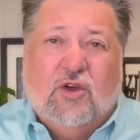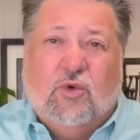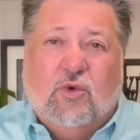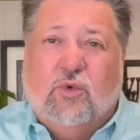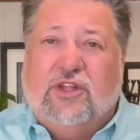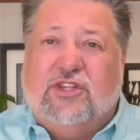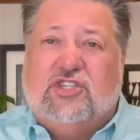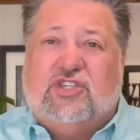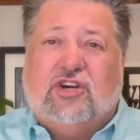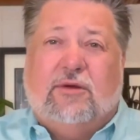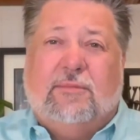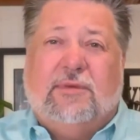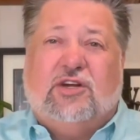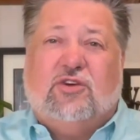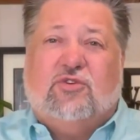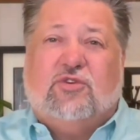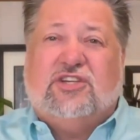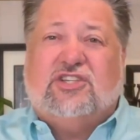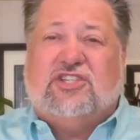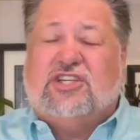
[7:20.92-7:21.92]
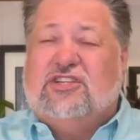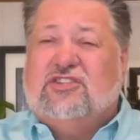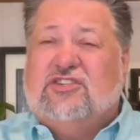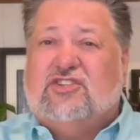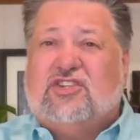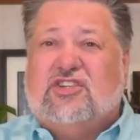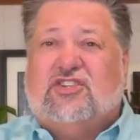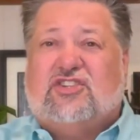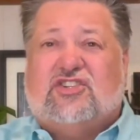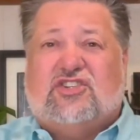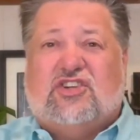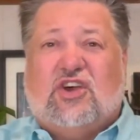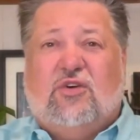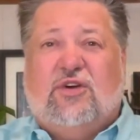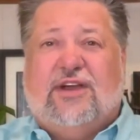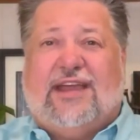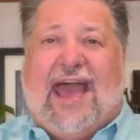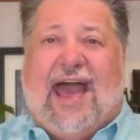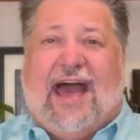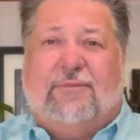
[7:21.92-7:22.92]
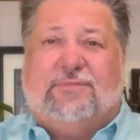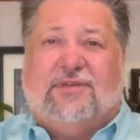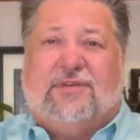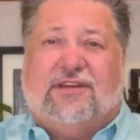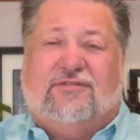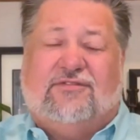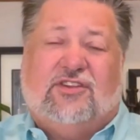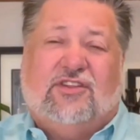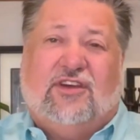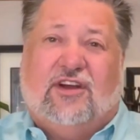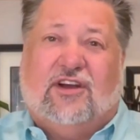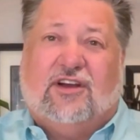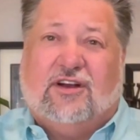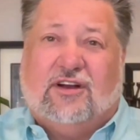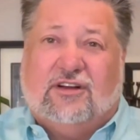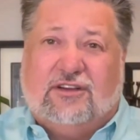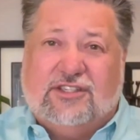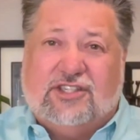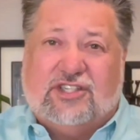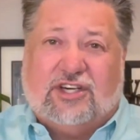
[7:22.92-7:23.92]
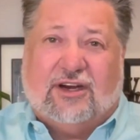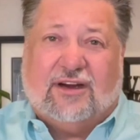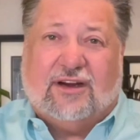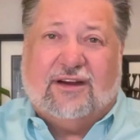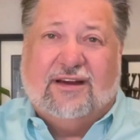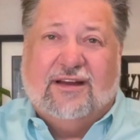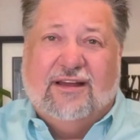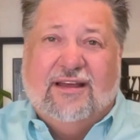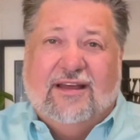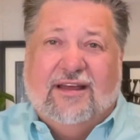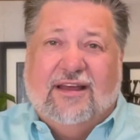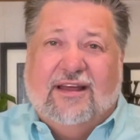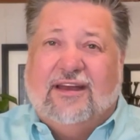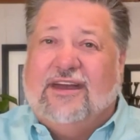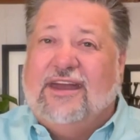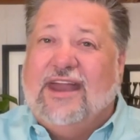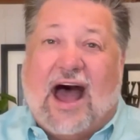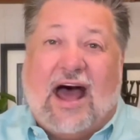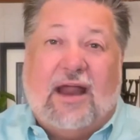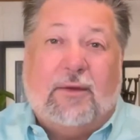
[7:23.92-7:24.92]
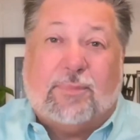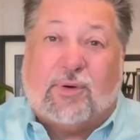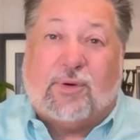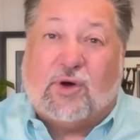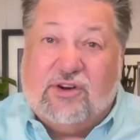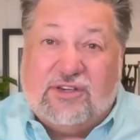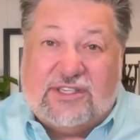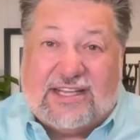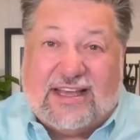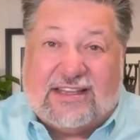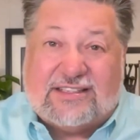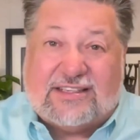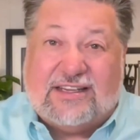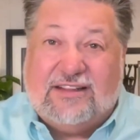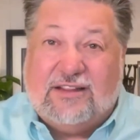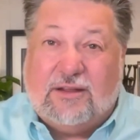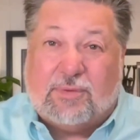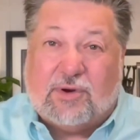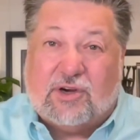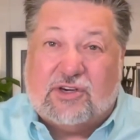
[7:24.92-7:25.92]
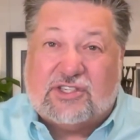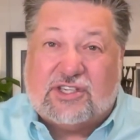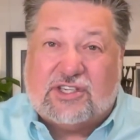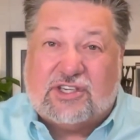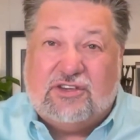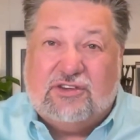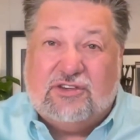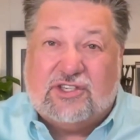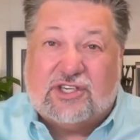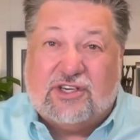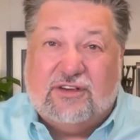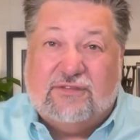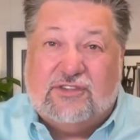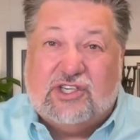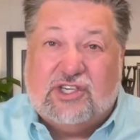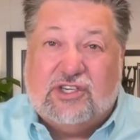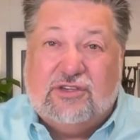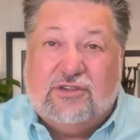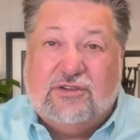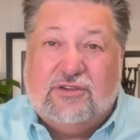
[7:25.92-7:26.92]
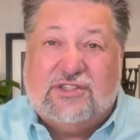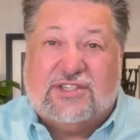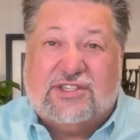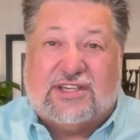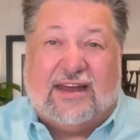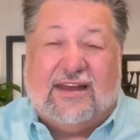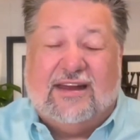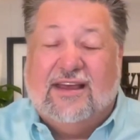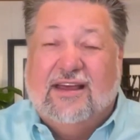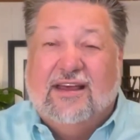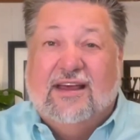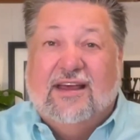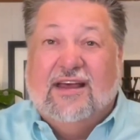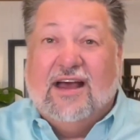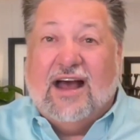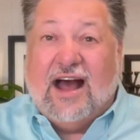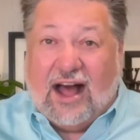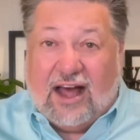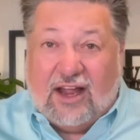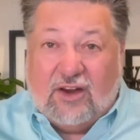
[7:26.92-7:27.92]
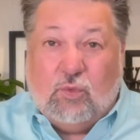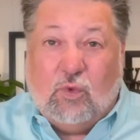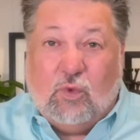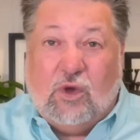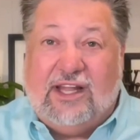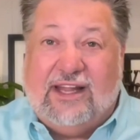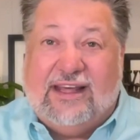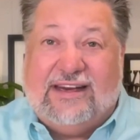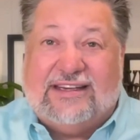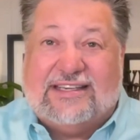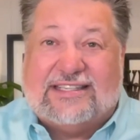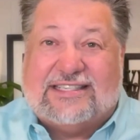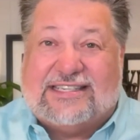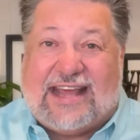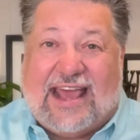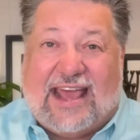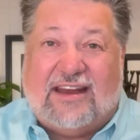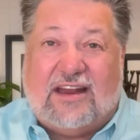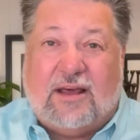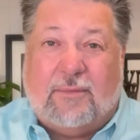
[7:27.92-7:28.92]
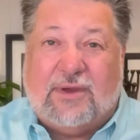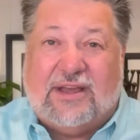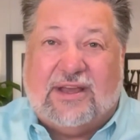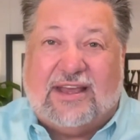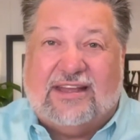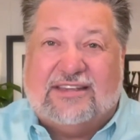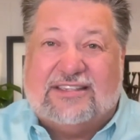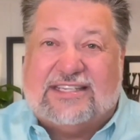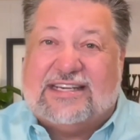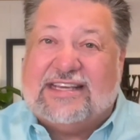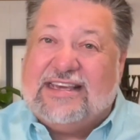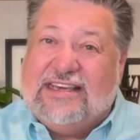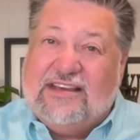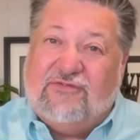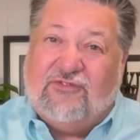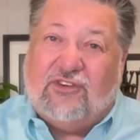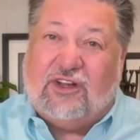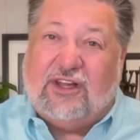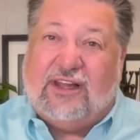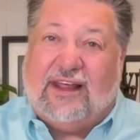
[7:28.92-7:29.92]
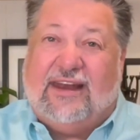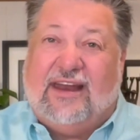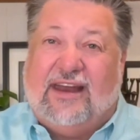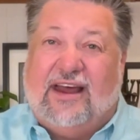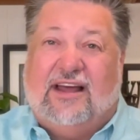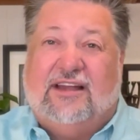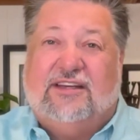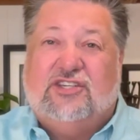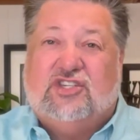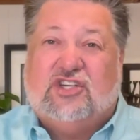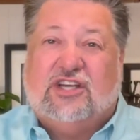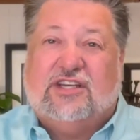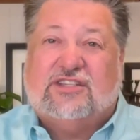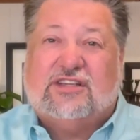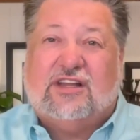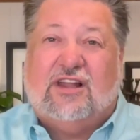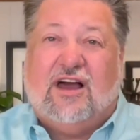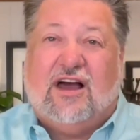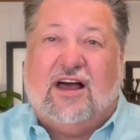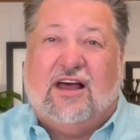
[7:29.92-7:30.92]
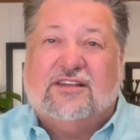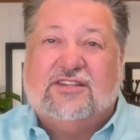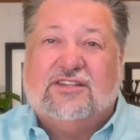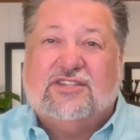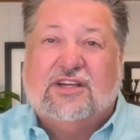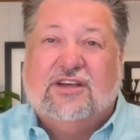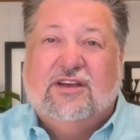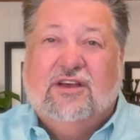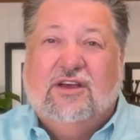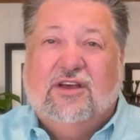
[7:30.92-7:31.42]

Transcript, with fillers: With German Christians so captive to their culture, not protesting the persecution of Jews and unwilling to stand up against evil and unjust laws,